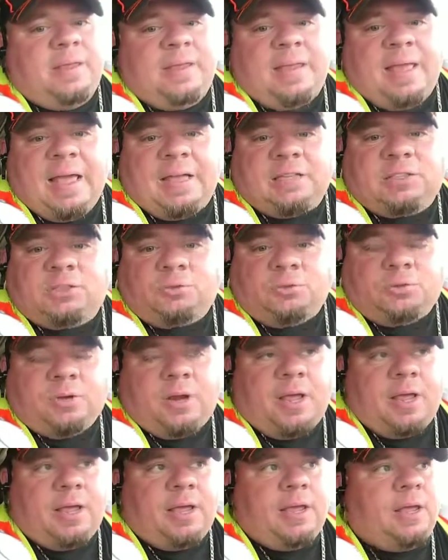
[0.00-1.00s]

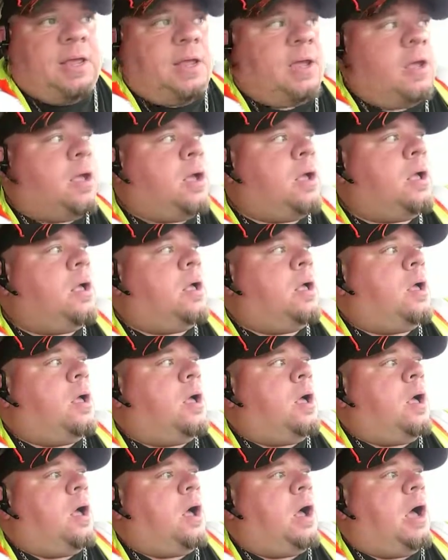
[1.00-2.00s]
yesterday.
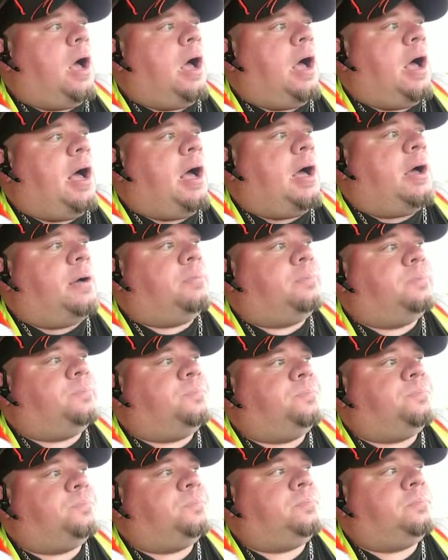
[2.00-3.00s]
Had
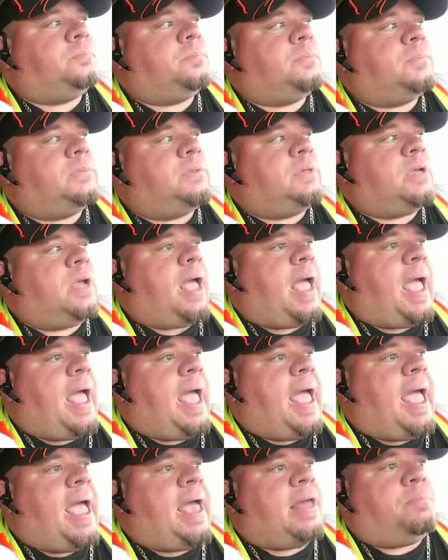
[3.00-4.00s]

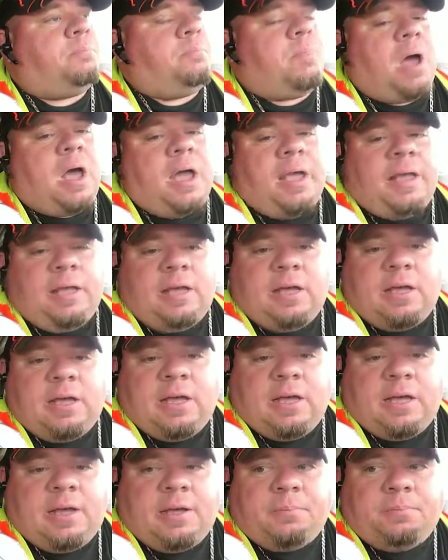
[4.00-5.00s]

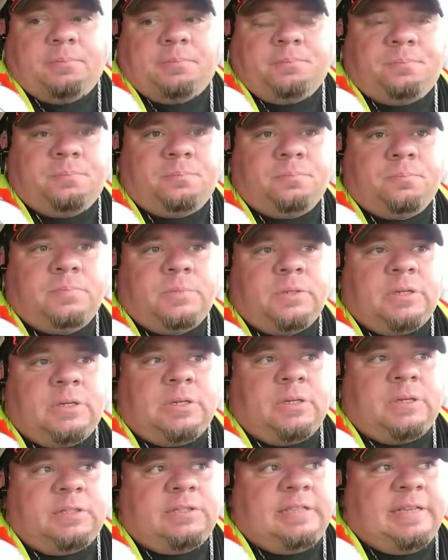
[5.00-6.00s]
my
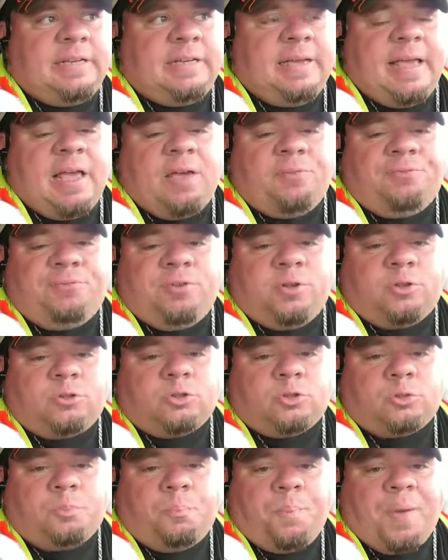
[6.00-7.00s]
DEF
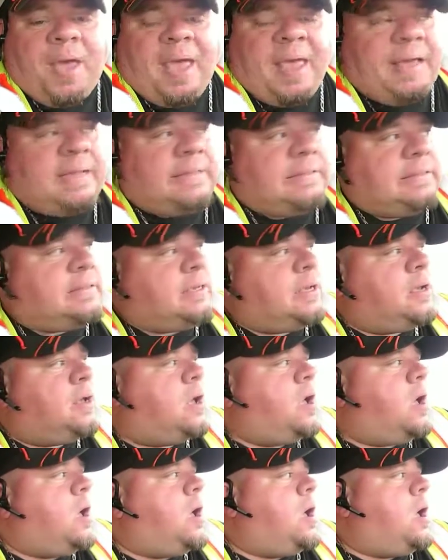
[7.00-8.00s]
filters baked.
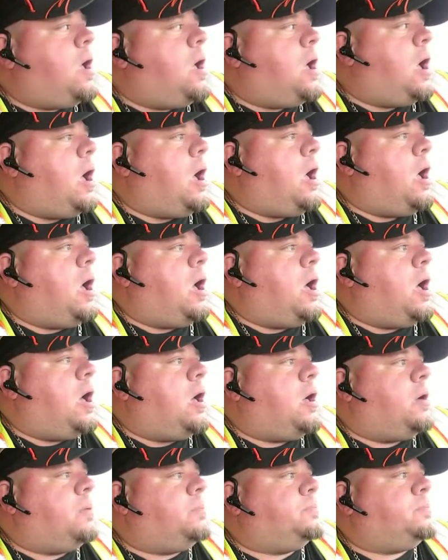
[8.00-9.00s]

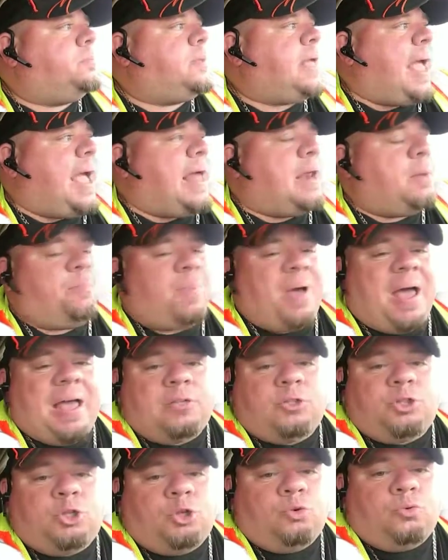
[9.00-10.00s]
Had to
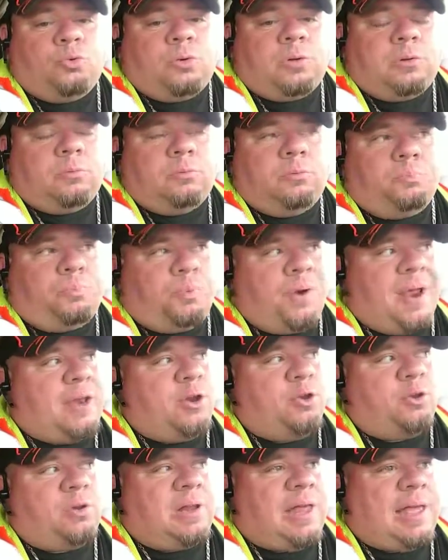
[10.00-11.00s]
buy 2
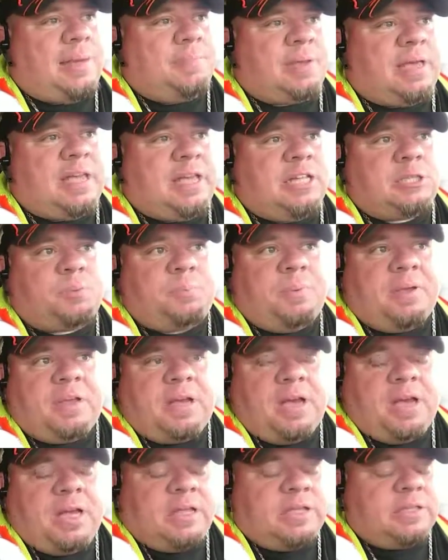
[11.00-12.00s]
brand new clamp kits
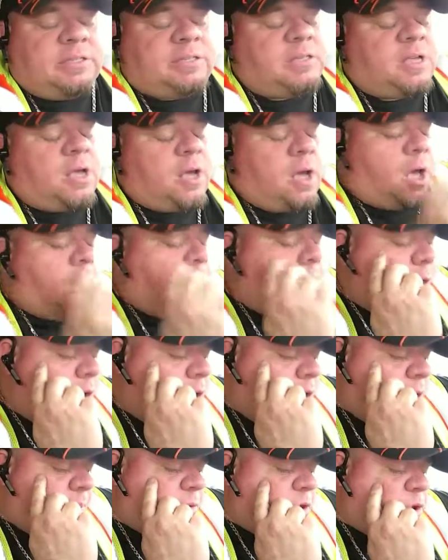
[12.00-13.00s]
because
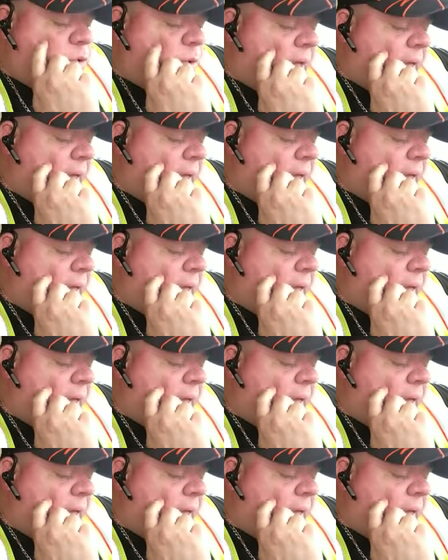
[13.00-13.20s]
you